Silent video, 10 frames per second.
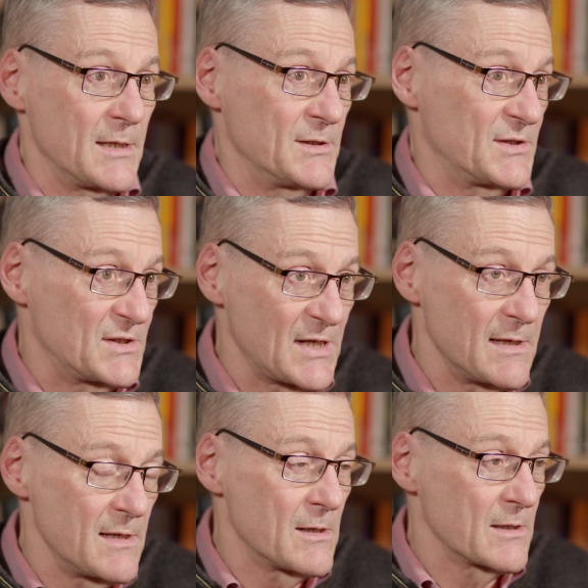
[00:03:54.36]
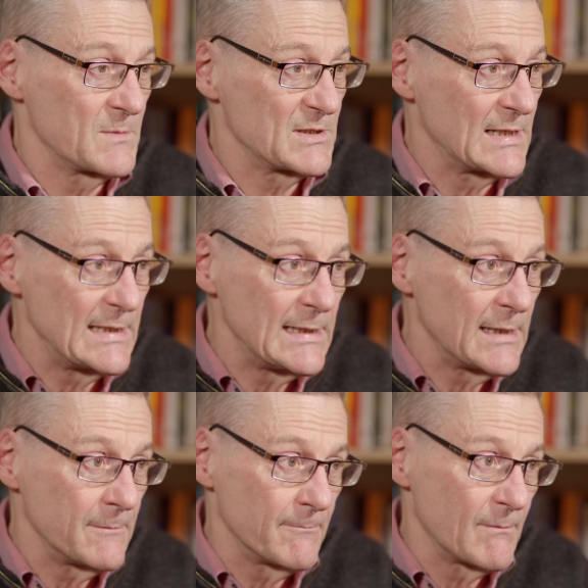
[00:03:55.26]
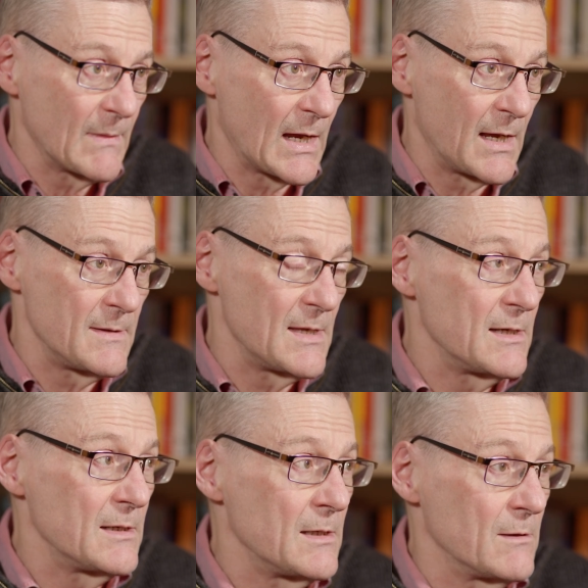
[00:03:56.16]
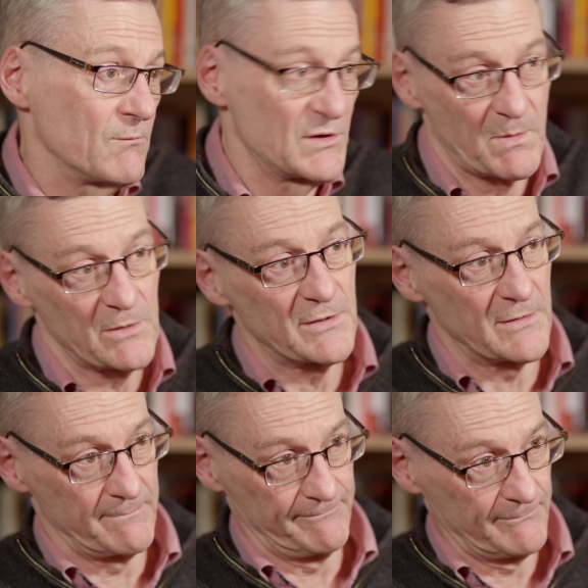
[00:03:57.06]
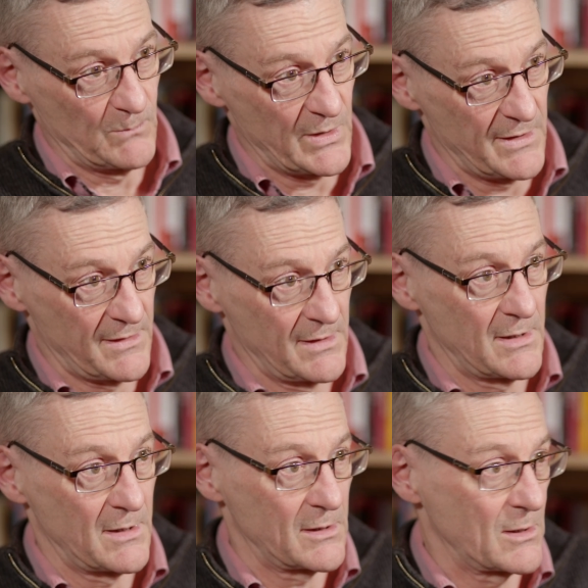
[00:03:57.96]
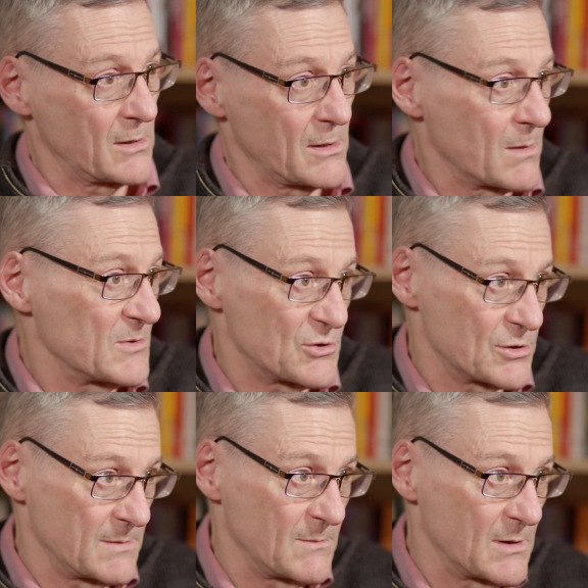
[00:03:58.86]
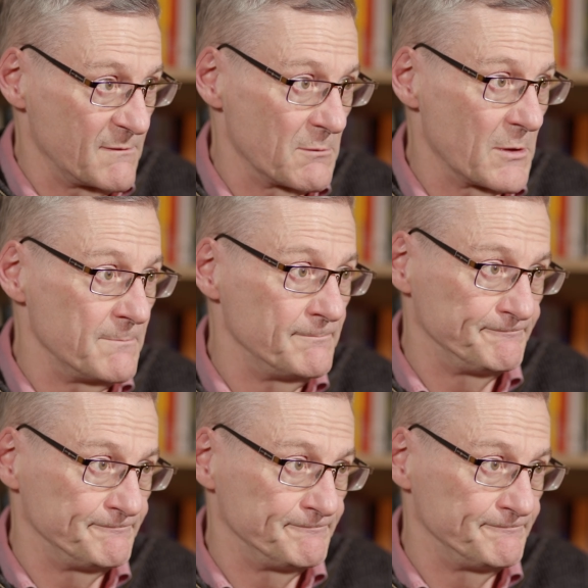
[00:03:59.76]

State the arguments clearly and then respond to them with commentary of your own.